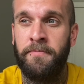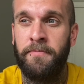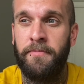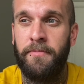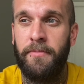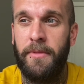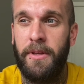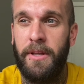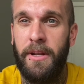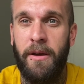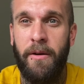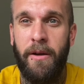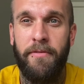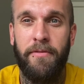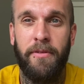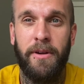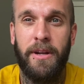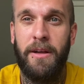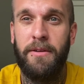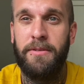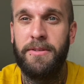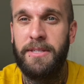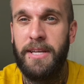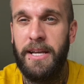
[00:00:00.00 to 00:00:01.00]
You know, everyone
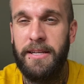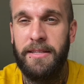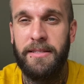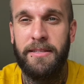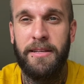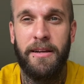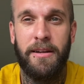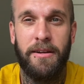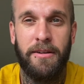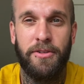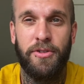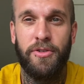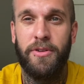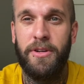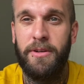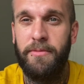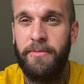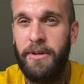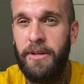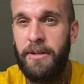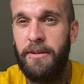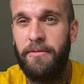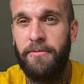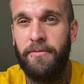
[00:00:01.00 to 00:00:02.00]
else gets their
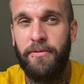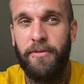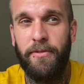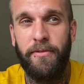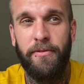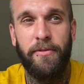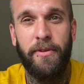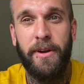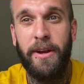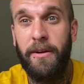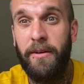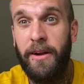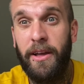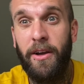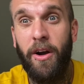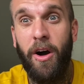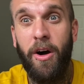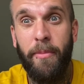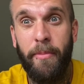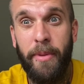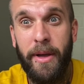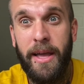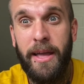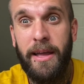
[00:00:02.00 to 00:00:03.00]
treatment for free, or they
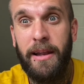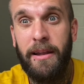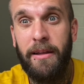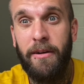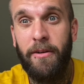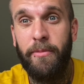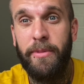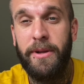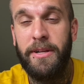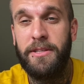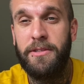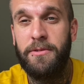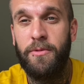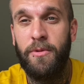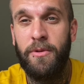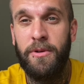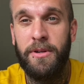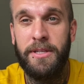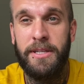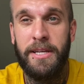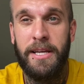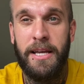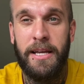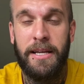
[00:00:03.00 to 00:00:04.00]
got to pay a little bit
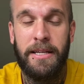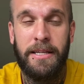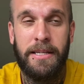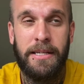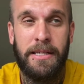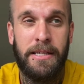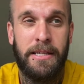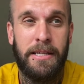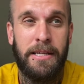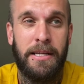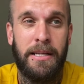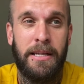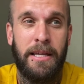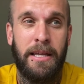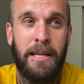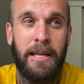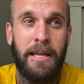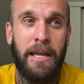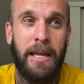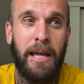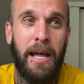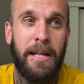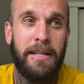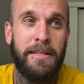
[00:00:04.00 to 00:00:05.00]
towards it.
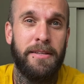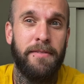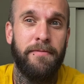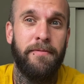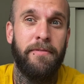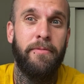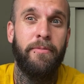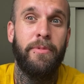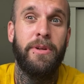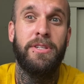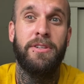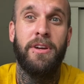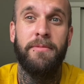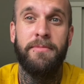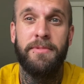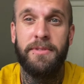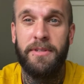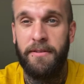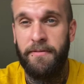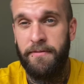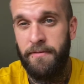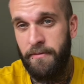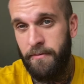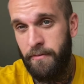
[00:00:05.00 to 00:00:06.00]
And something which I'm
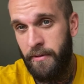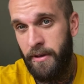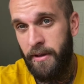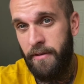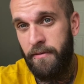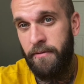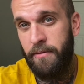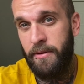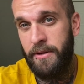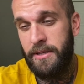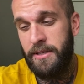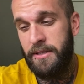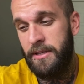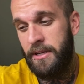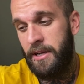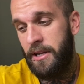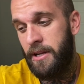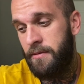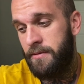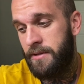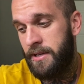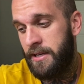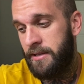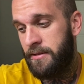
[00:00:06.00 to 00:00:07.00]
suffering with, which is a low
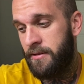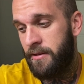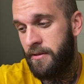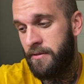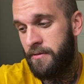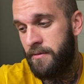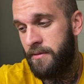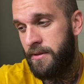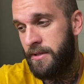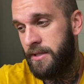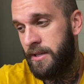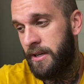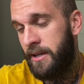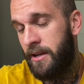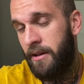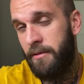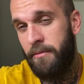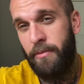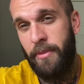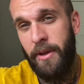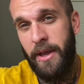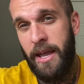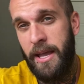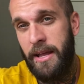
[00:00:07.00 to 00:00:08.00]
testosterone side, I'm
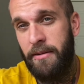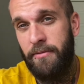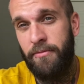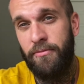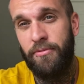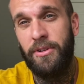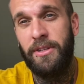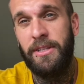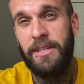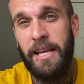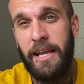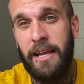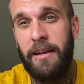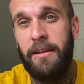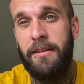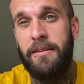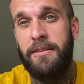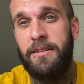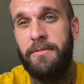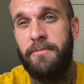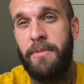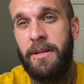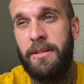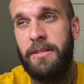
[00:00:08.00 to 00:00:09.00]
paying
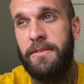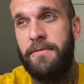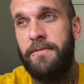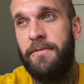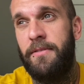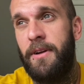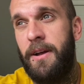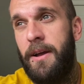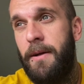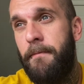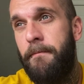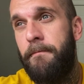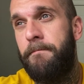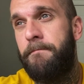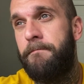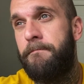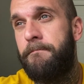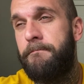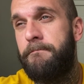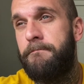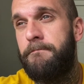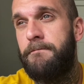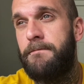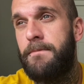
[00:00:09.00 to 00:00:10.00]
ridiculous amounts for it.
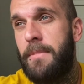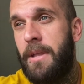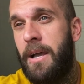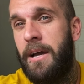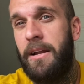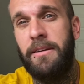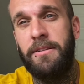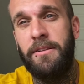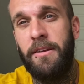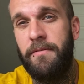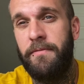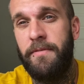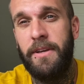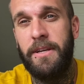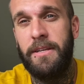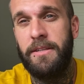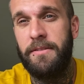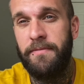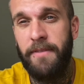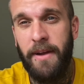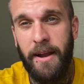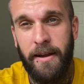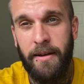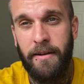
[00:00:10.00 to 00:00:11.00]
And I don't think it's
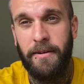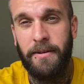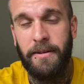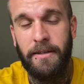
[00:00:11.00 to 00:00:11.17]
fair.